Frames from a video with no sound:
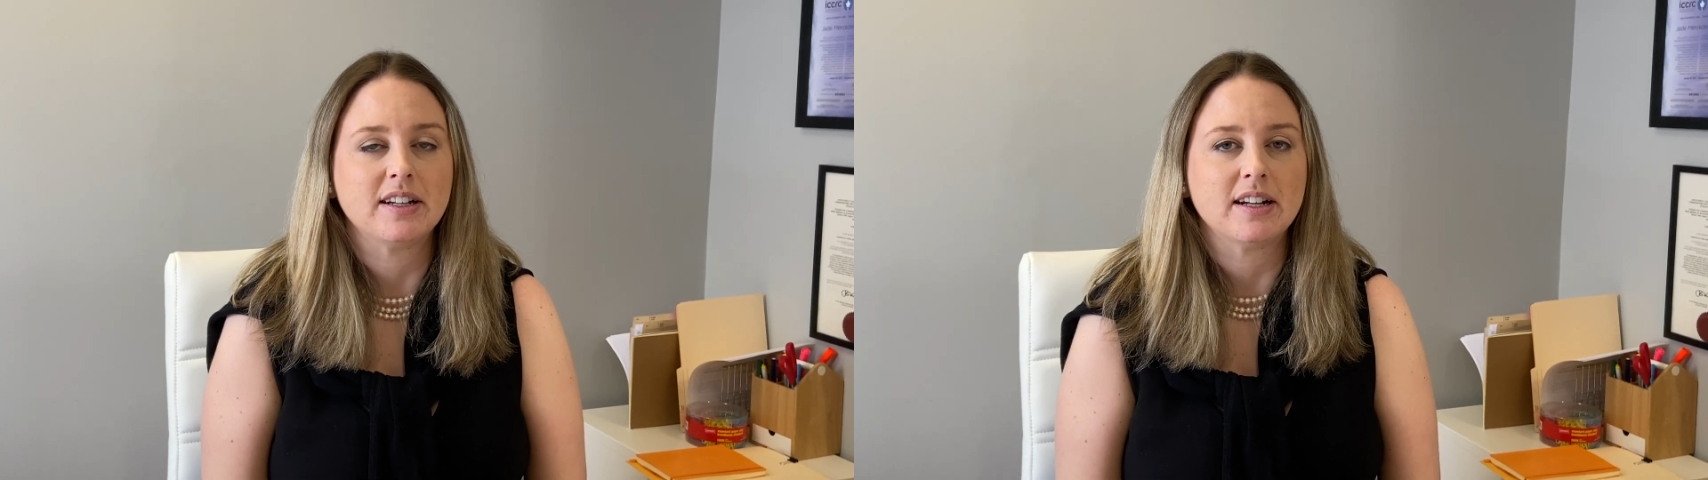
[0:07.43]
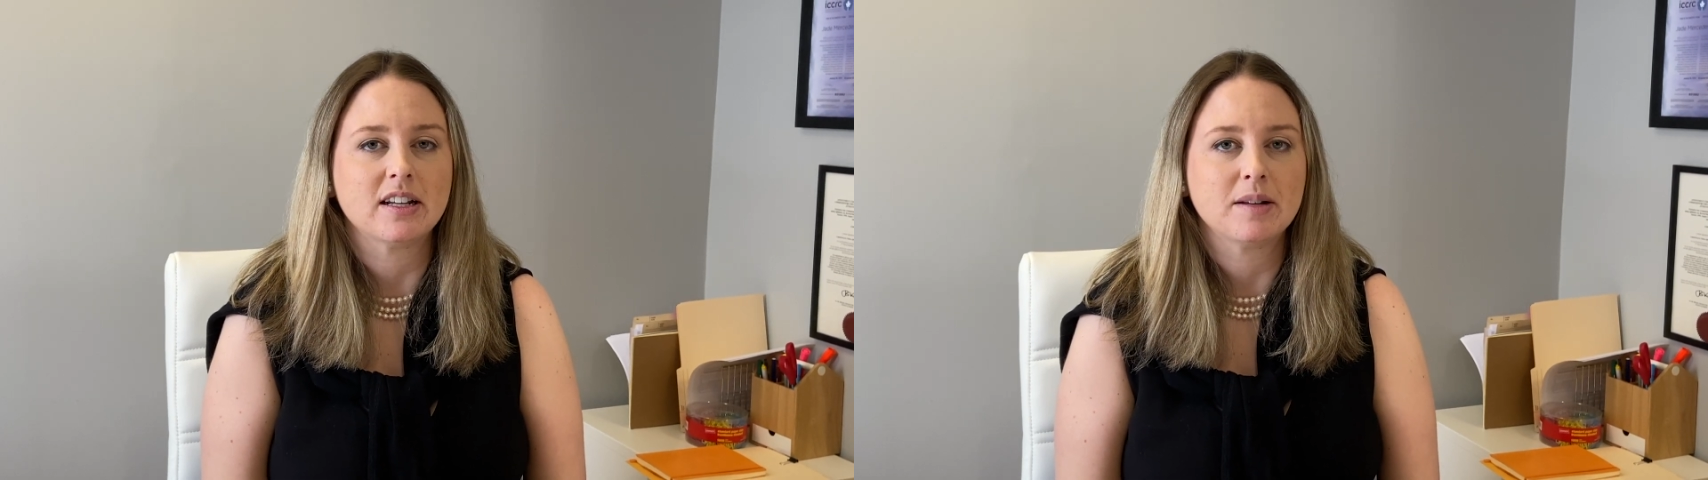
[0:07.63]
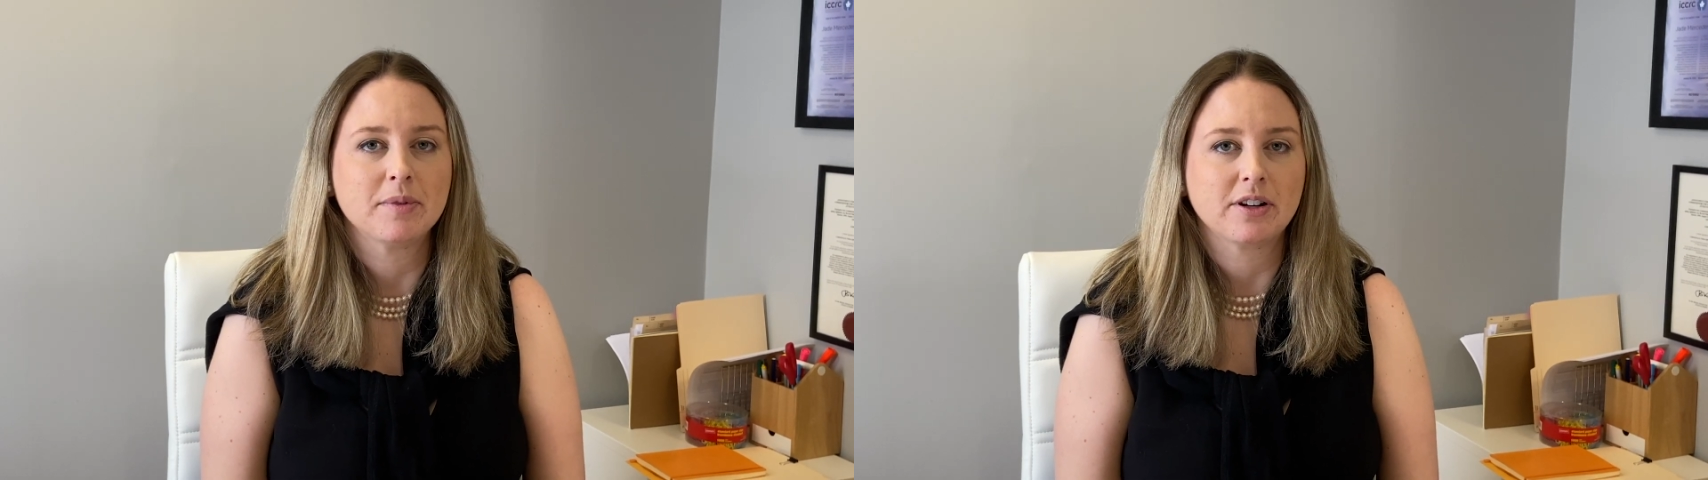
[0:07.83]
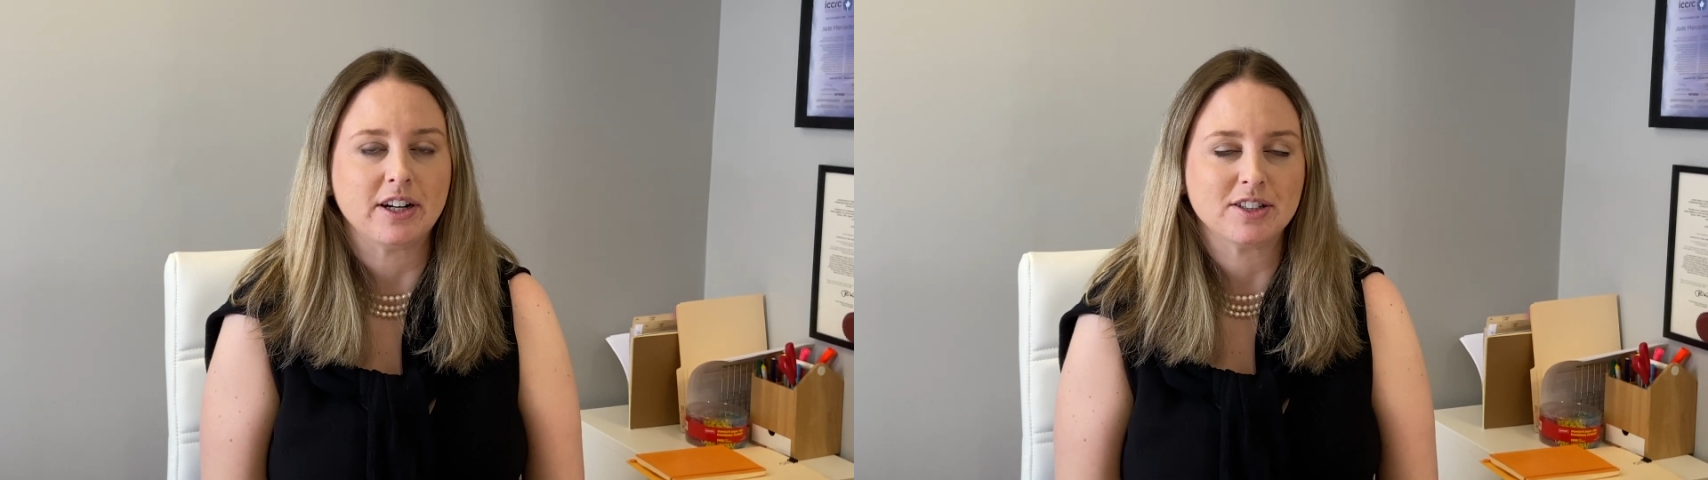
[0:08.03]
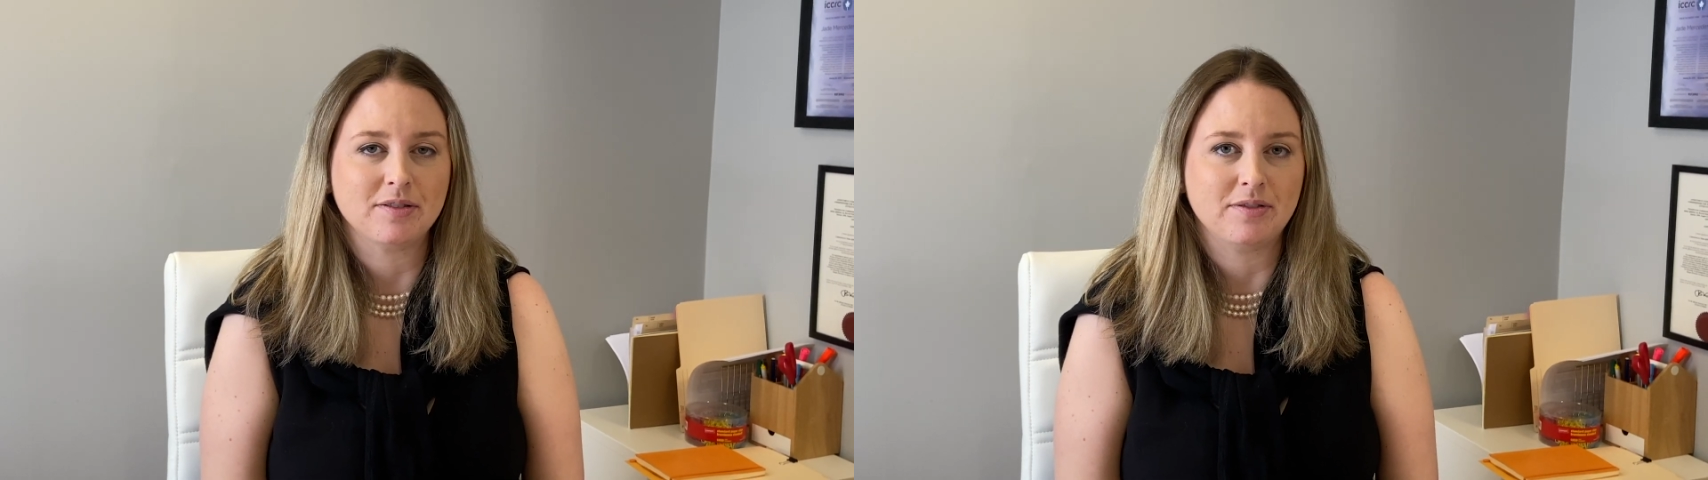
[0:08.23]
Canadian
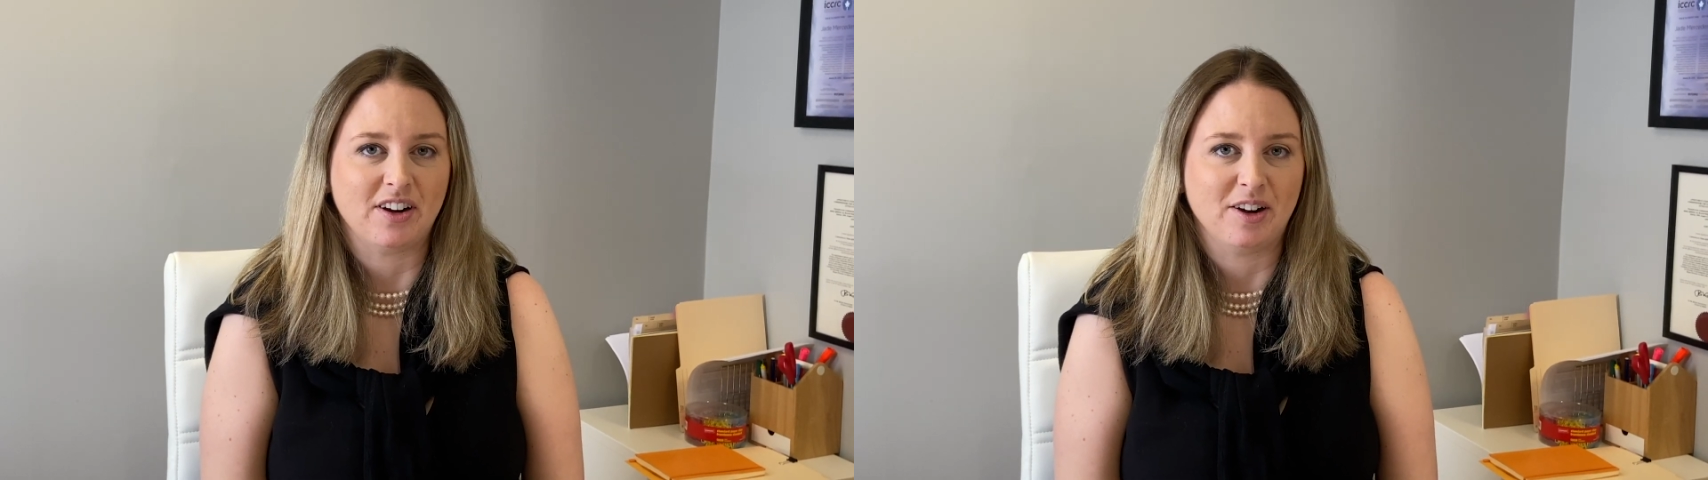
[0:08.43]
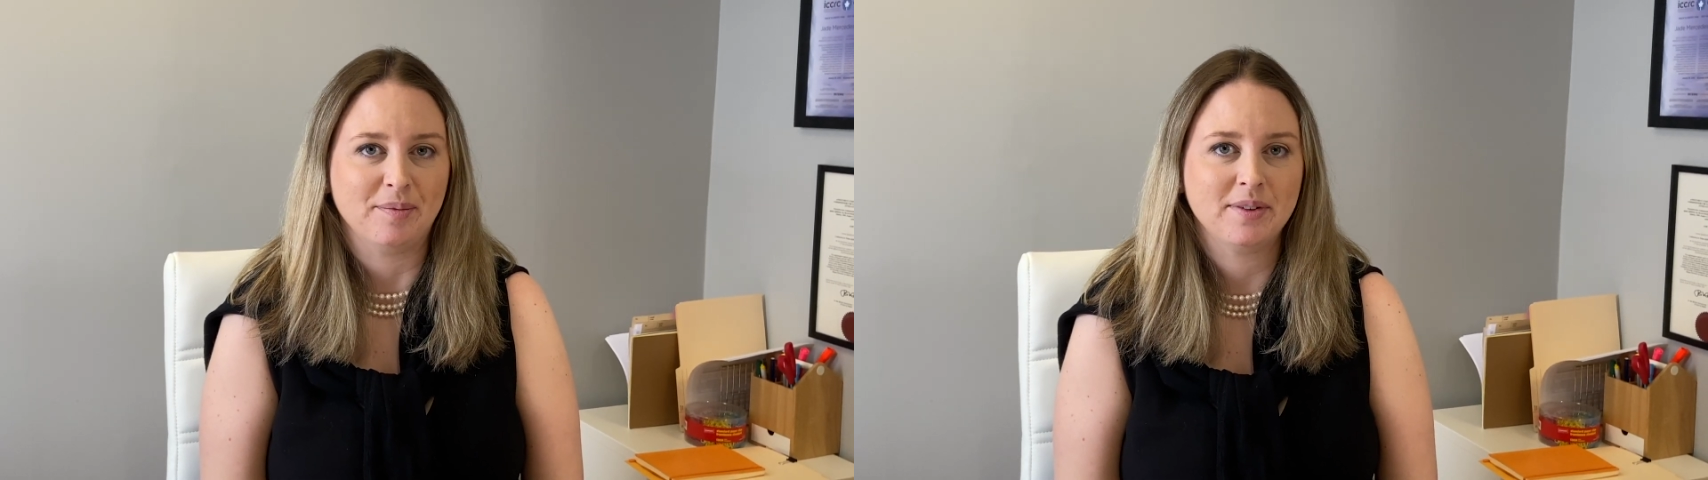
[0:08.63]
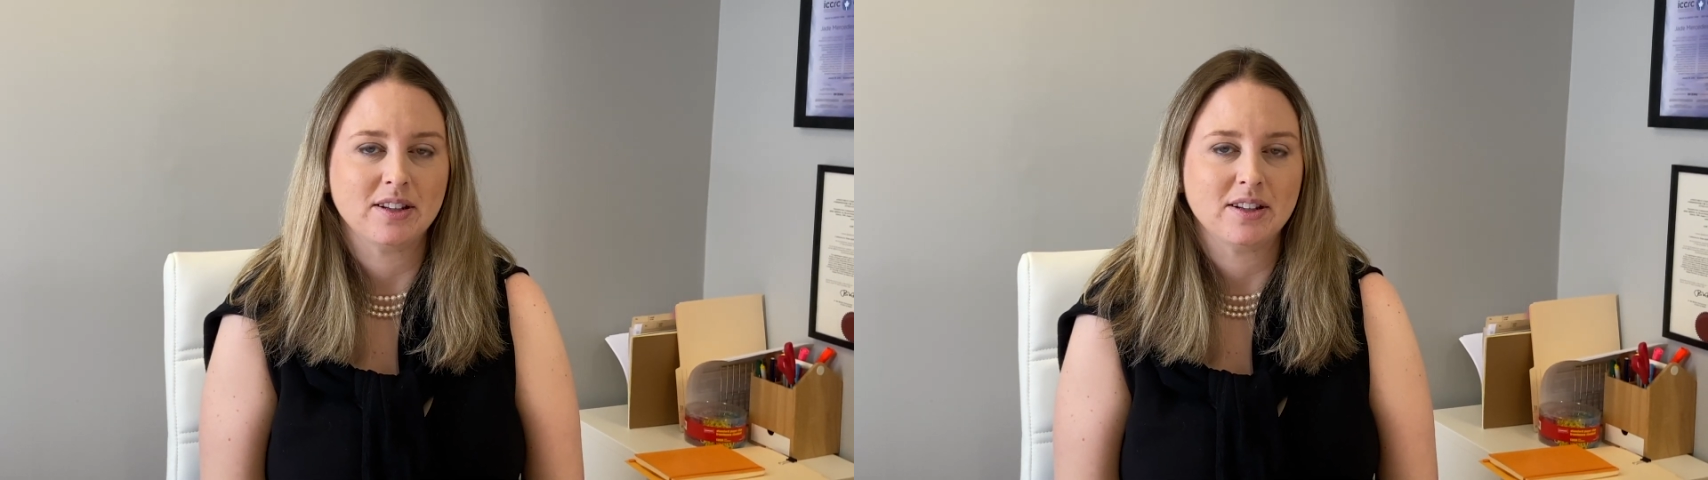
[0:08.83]
immigration firm